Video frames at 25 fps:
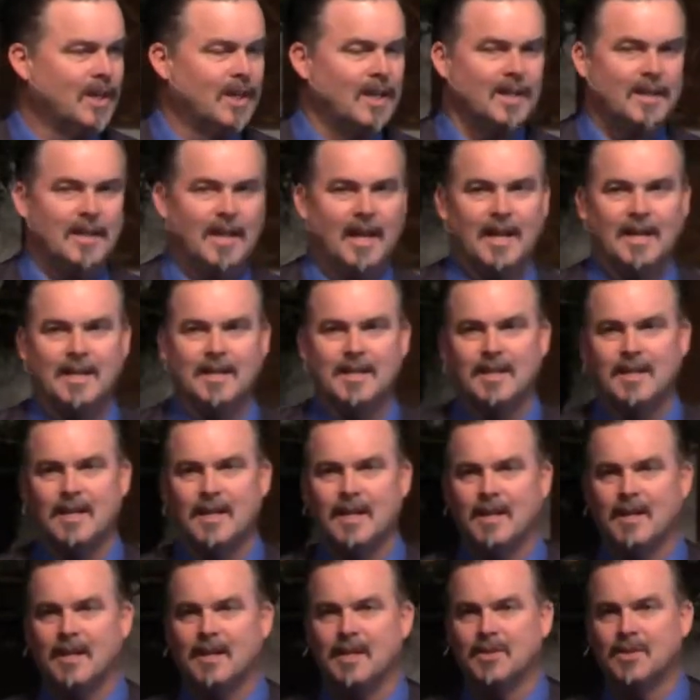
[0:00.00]
that
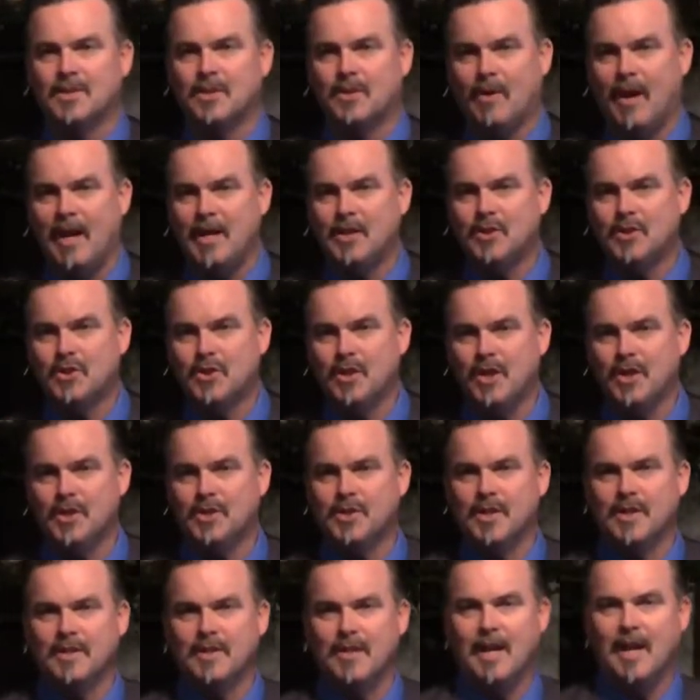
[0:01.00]
uh, is Christ
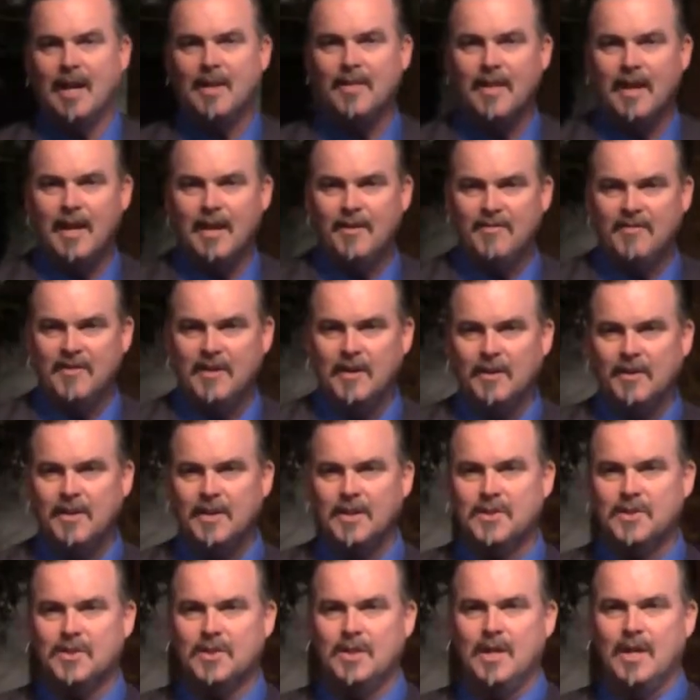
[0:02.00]
Church, and, and they fill
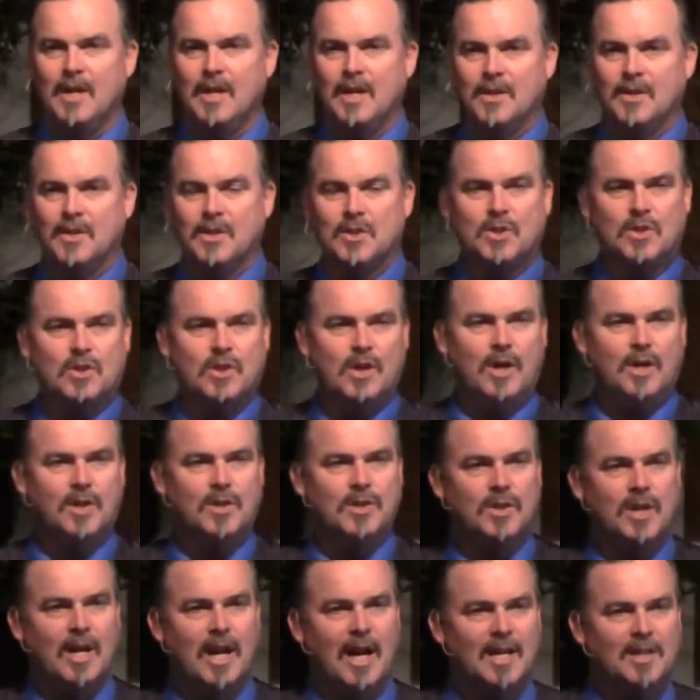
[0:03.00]
this, this
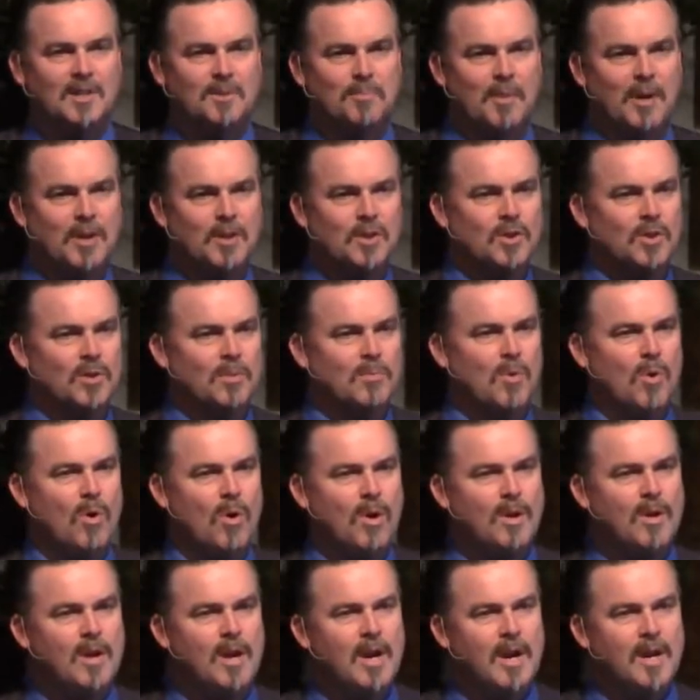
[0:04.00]
church as much or
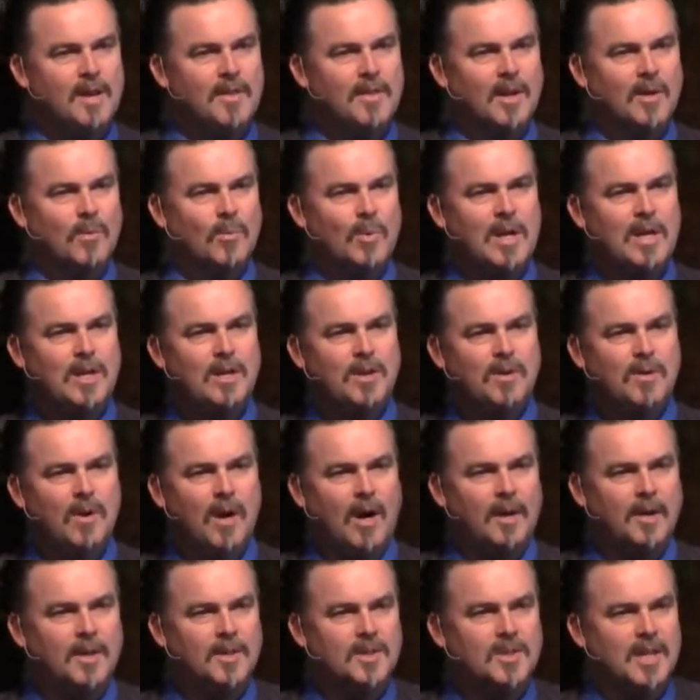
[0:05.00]
more than we do
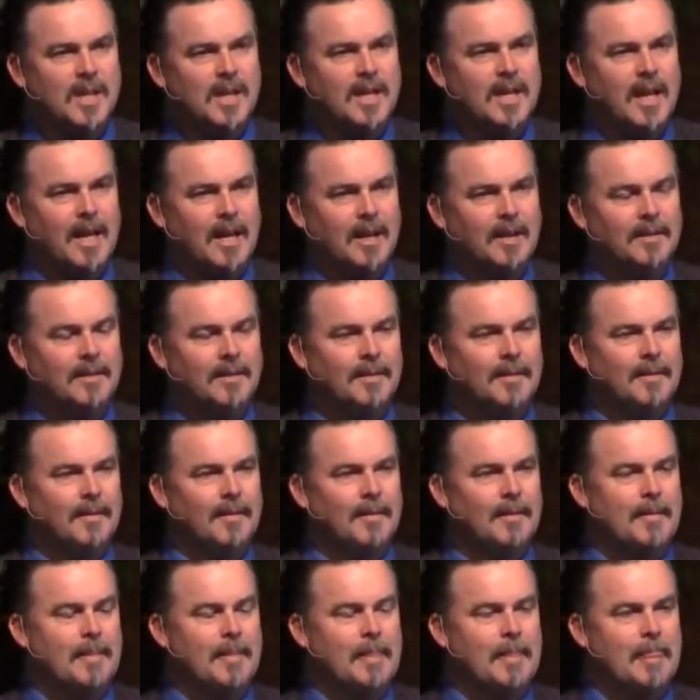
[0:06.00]
on a Sunday.
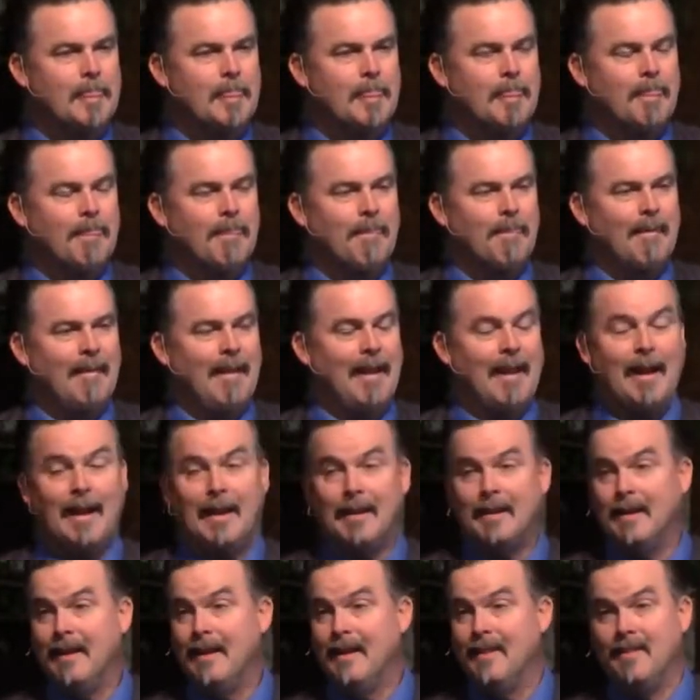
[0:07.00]

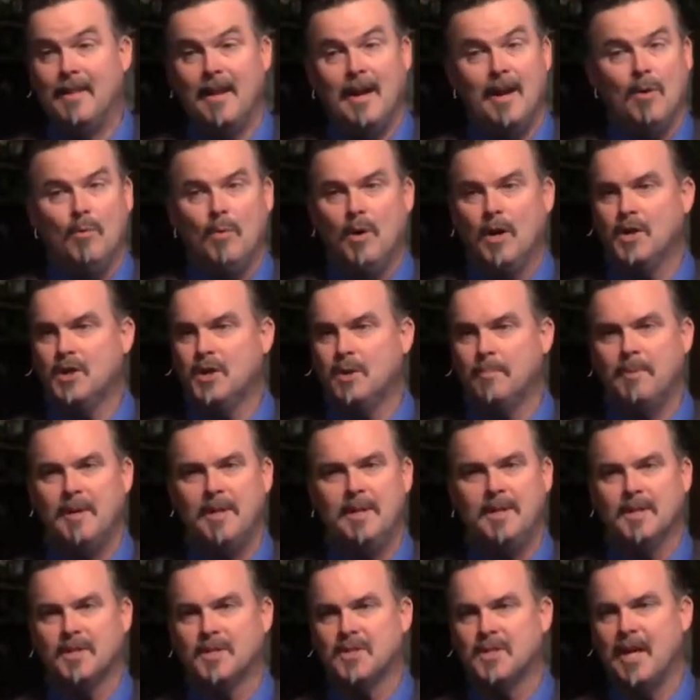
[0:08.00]
And they are
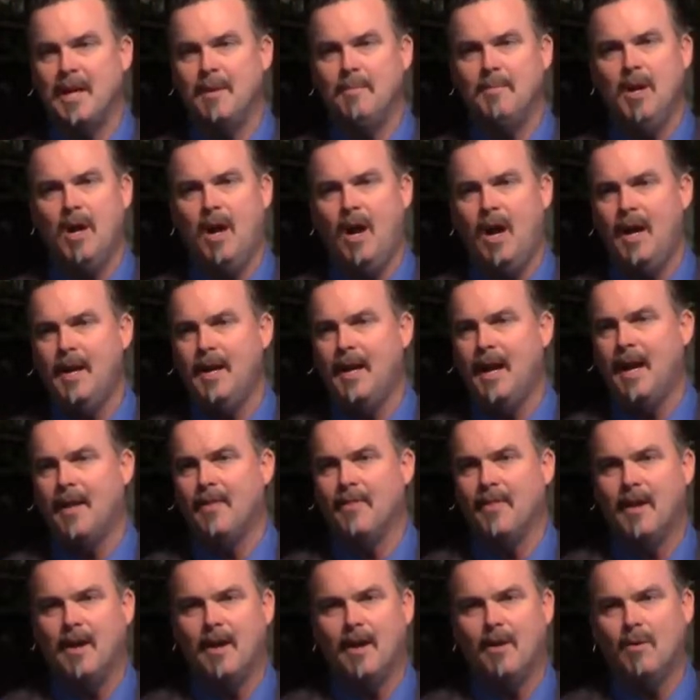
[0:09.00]
worshiping the same God,
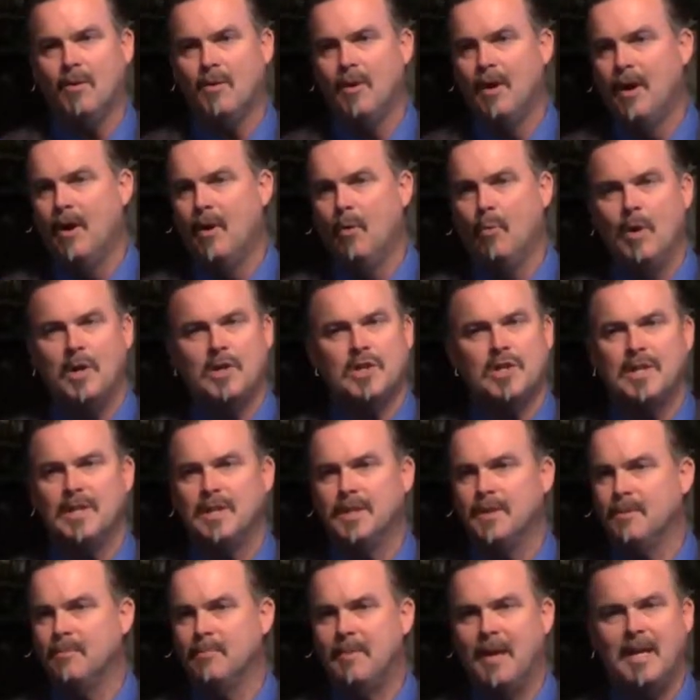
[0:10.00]
and they are
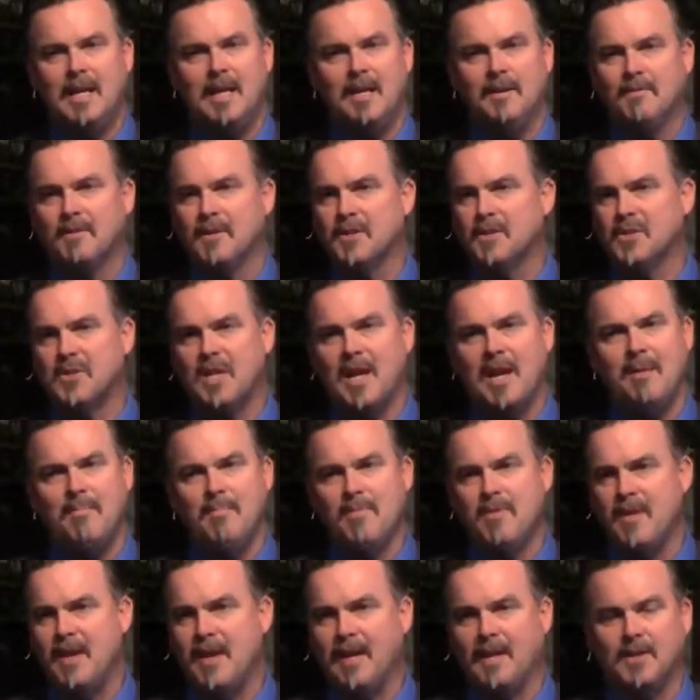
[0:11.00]
wishing many of the same
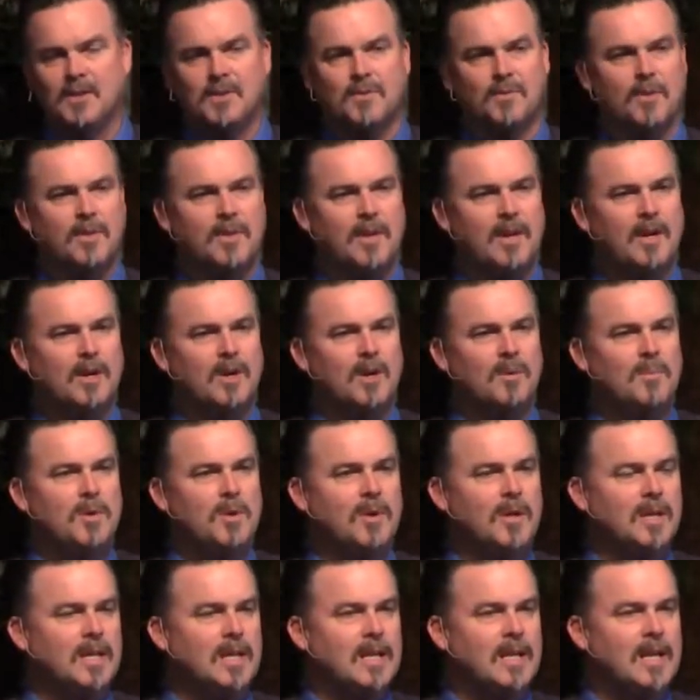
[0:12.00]
things for their
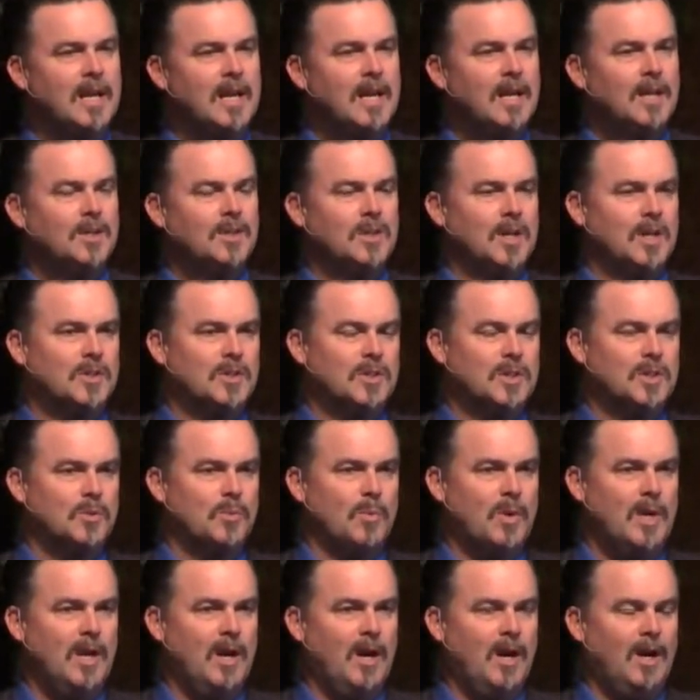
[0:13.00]
community just as
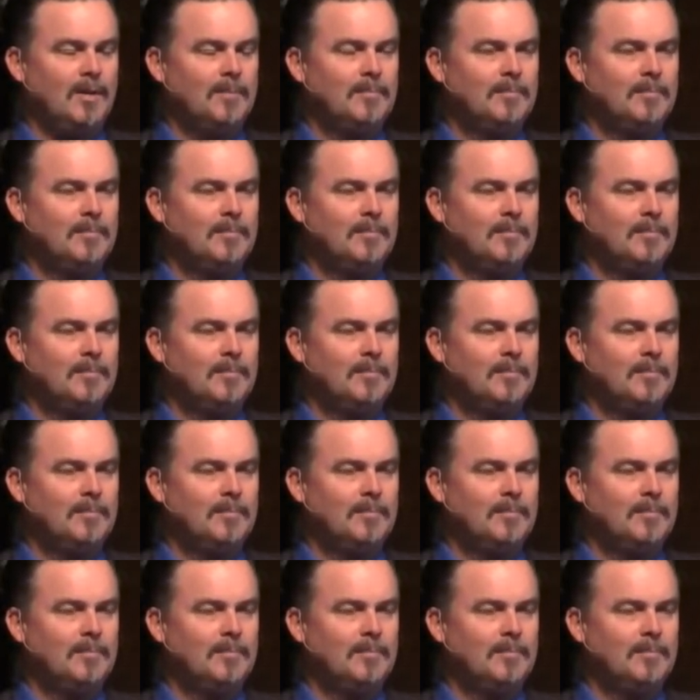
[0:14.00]
we are.